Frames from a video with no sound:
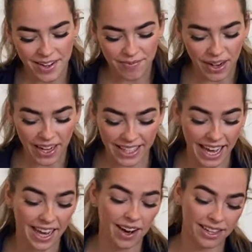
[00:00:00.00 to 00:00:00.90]
But
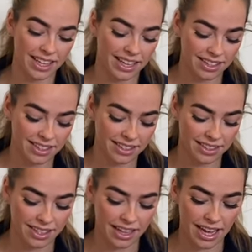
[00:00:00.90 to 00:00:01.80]
yeah, I think
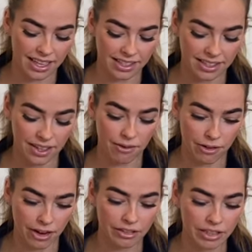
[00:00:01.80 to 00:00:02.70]
that is a
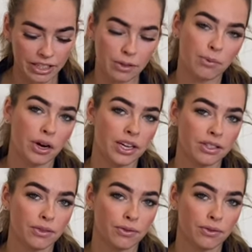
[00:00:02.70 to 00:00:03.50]
very reasonable price